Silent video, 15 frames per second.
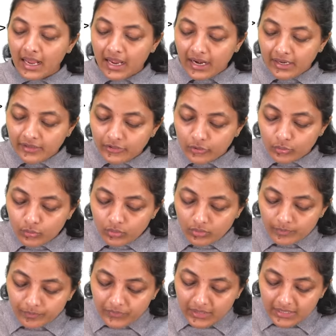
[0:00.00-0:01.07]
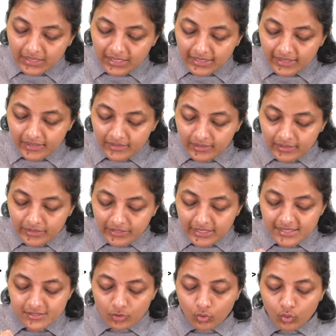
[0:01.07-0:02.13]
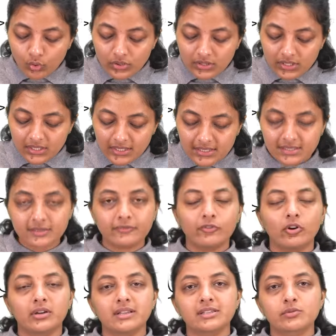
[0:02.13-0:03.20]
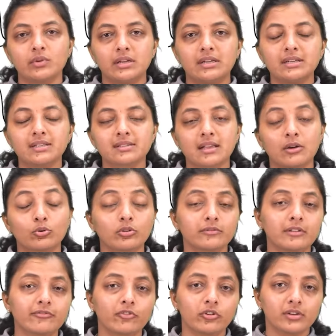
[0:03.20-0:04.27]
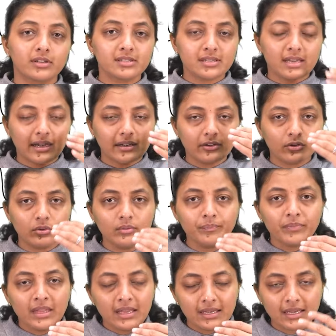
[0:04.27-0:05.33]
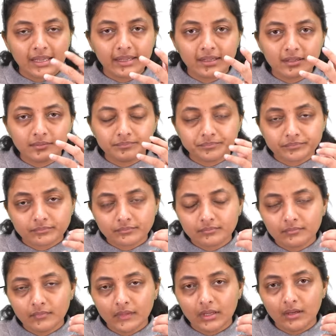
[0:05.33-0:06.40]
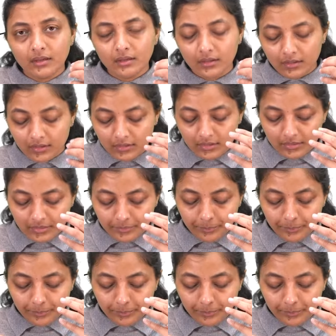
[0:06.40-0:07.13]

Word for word: and to like uh, disown these forest dwellers out of the forest and to like uh,